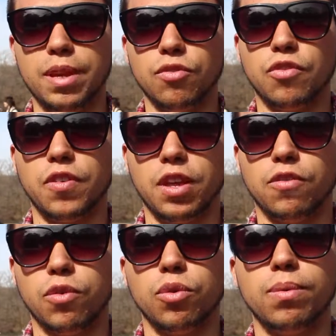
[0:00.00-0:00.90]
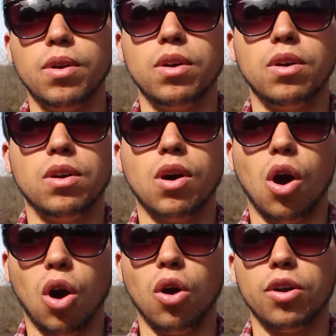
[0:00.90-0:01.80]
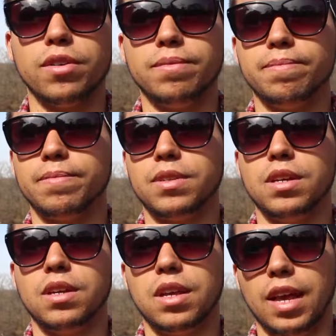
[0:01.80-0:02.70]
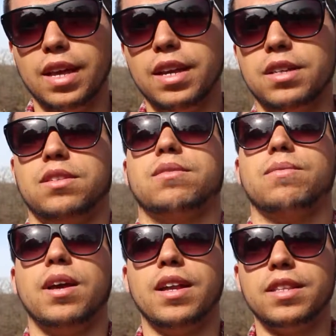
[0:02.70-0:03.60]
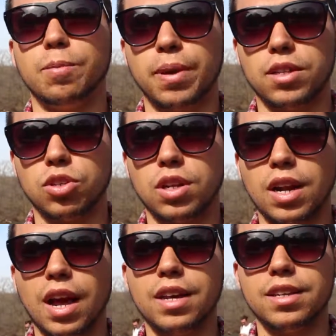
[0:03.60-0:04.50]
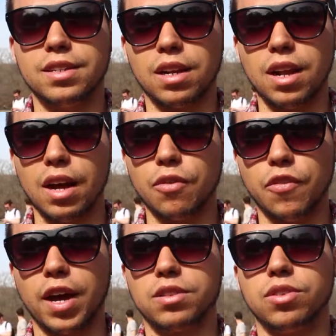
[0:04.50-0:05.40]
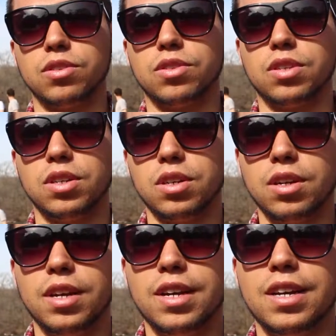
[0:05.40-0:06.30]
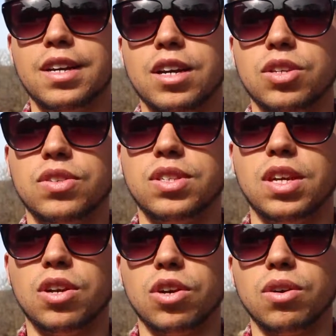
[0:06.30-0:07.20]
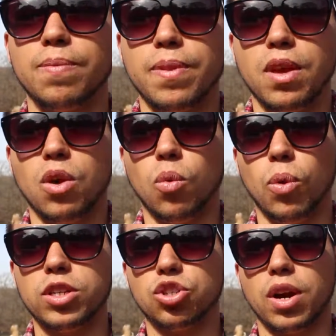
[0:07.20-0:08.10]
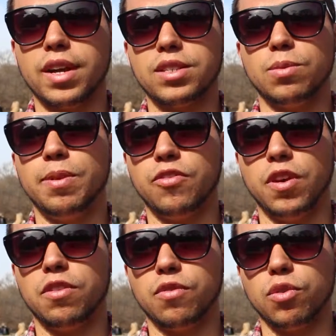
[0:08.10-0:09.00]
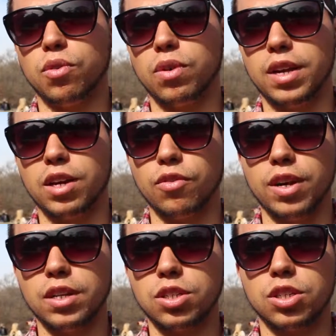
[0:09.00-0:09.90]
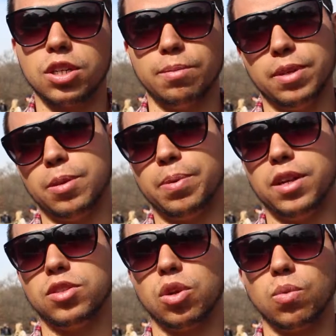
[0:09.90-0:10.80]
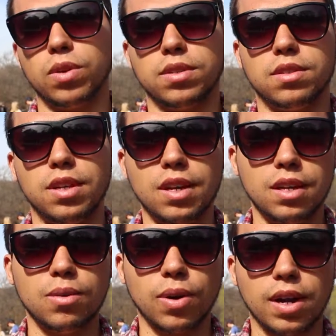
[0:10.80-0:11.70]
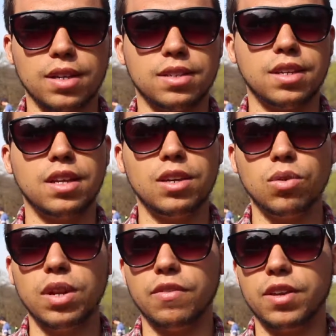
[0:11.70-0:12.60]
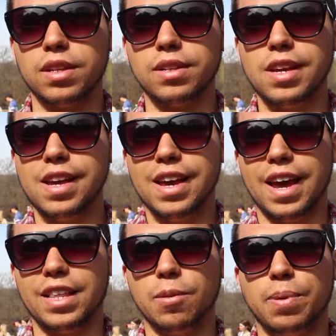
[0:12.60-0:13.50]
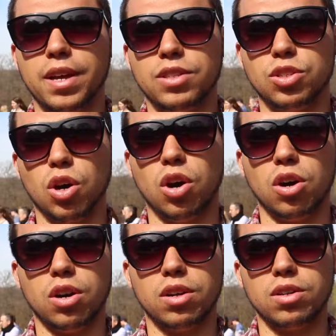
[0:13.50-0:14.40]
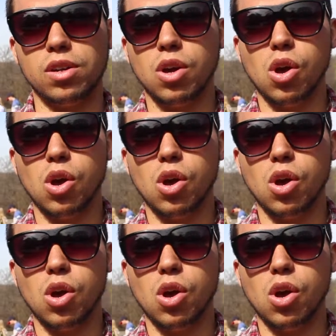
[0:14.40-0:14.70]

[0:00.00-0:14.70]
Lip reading: being faithful, hard? It is. And it depends on there's a lot of factors to consider when trying to be faithful in a relationship. It depends on what kind of city you live in. It depends on